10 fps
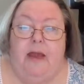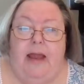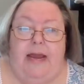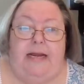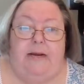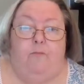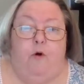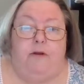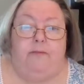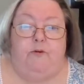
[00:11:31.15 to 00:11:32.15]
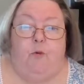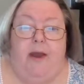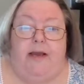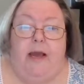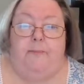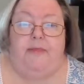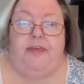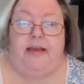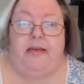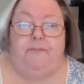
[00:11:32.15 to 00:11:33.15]
He didn't want him to wake up and
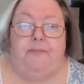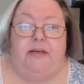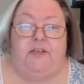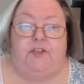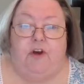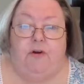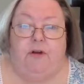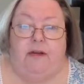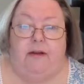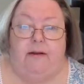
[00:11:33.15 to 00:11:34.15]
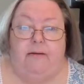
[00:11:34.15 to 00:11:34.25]
think he'd been deserted.